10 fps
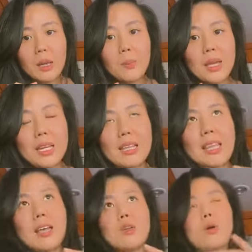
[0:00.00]
meaning
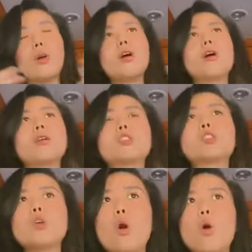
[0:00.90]
that your
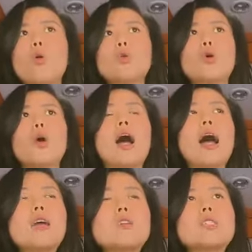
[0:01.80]
soul, your
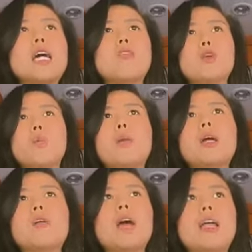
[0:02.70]
higher self, your
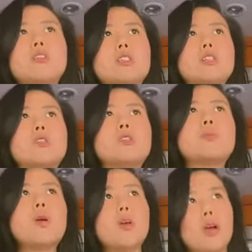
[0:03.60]
bigger energy, your
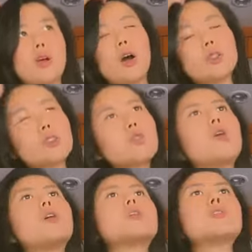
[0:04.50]
spirit, God,
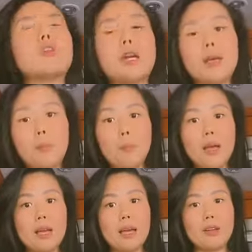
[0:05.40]
Source, okay, that
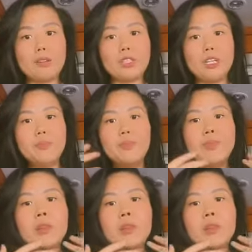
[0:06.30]
big energy